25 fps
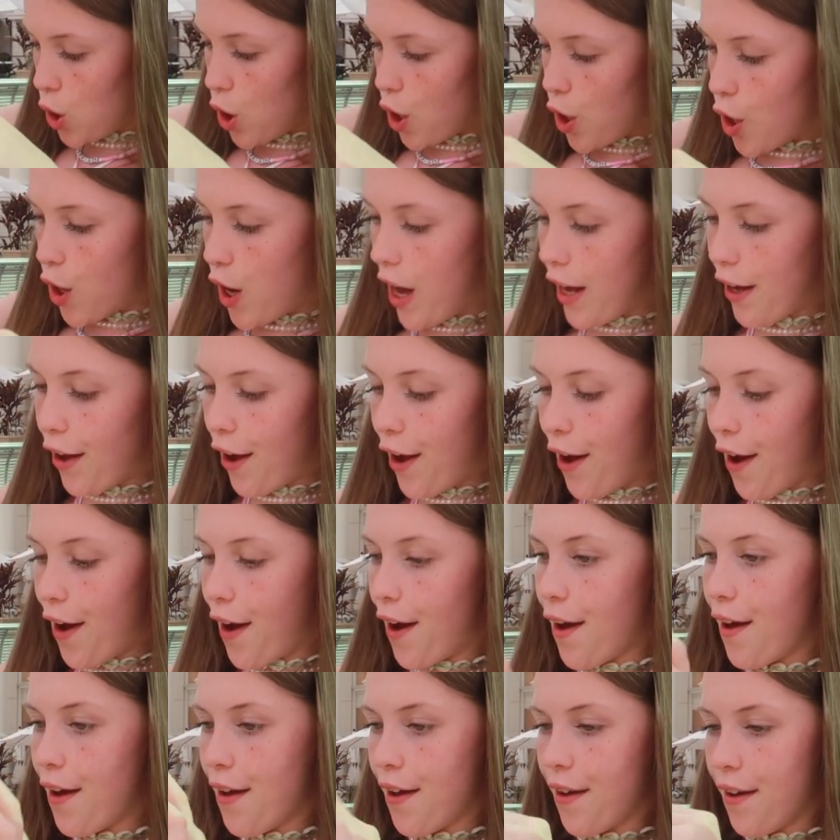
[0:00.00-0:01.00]
So about
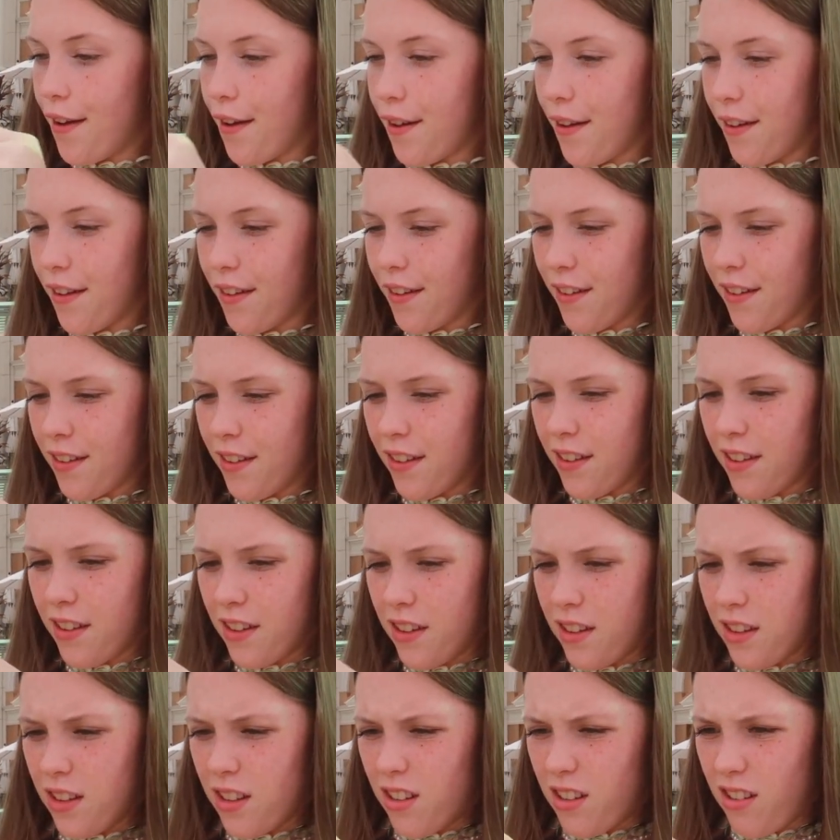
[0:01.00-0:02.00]

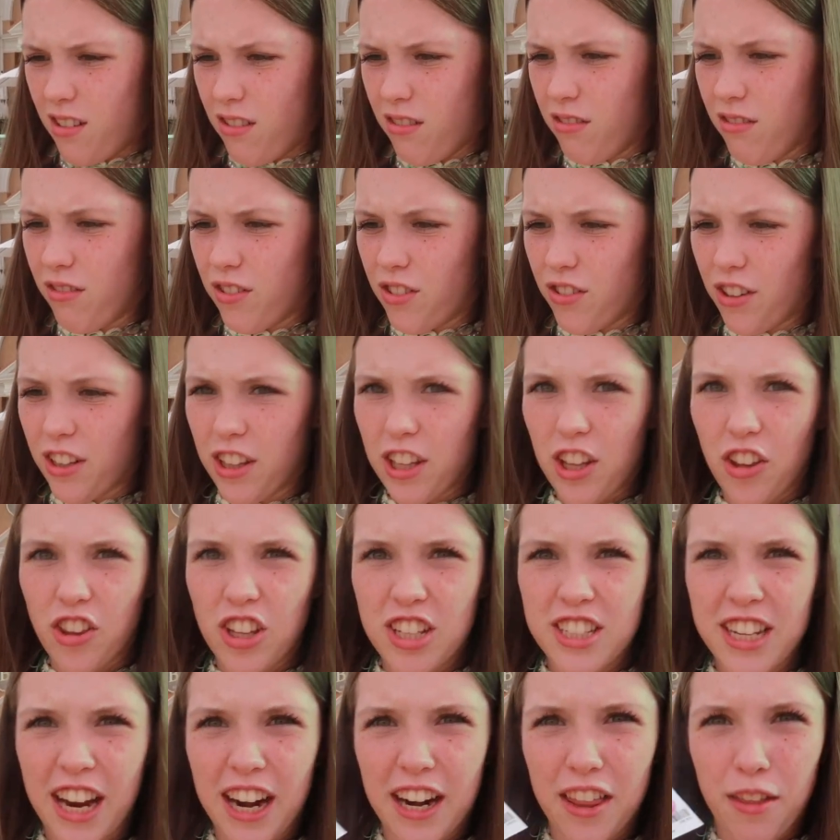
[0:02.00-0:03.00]
Oh, they're at the
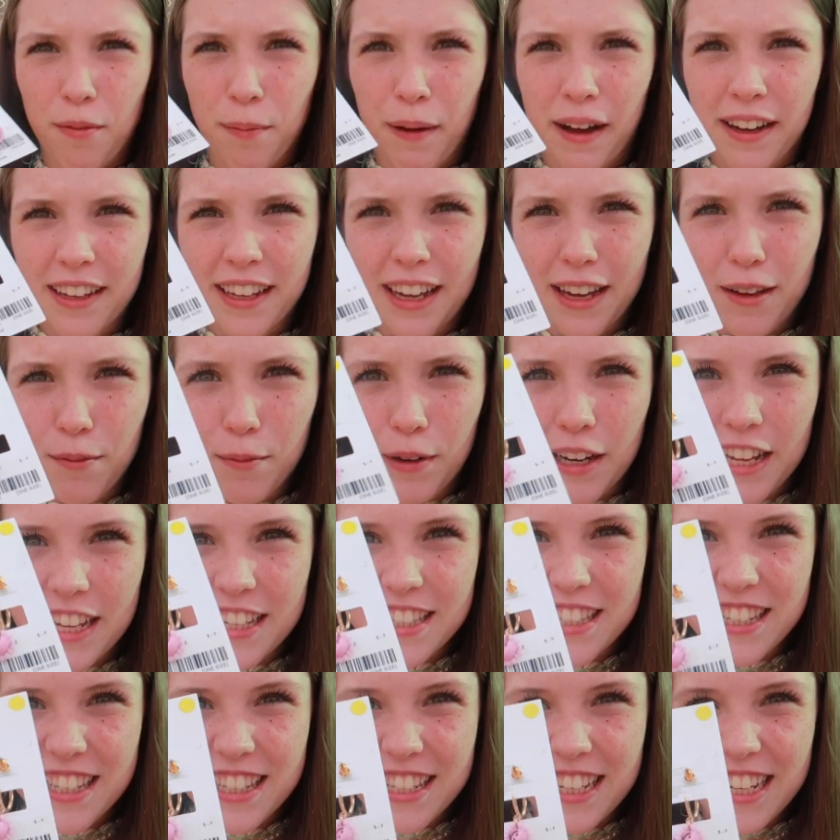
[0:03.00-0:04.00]
other side of the packet, but
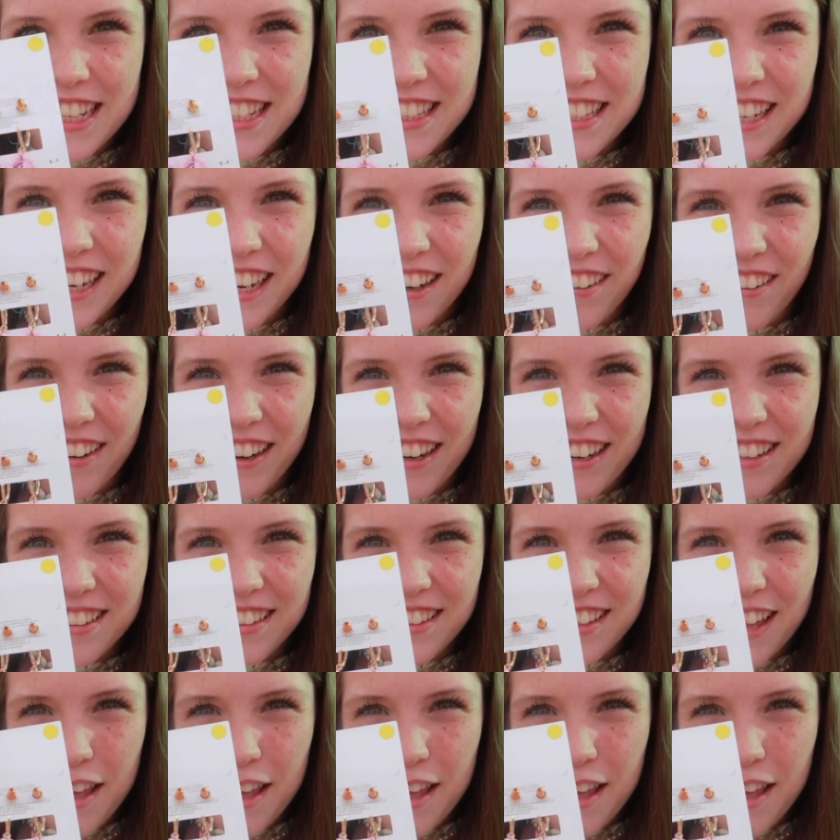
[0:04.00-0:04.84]
it's these earrings,